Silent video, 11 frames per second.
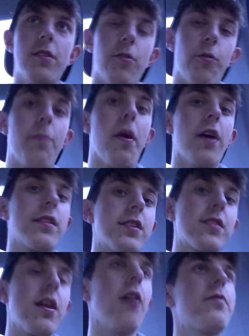We bought the
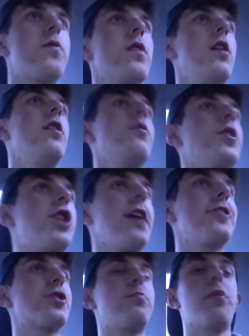stuff. We
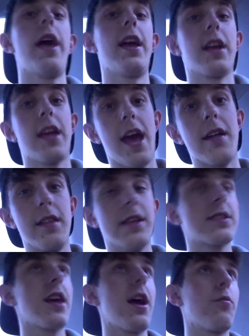changed the plan again. This
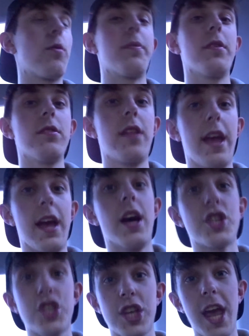time we're building a uh,
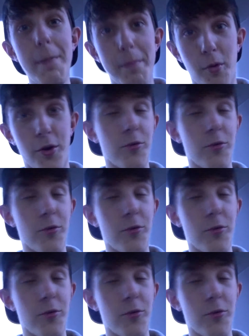skateboard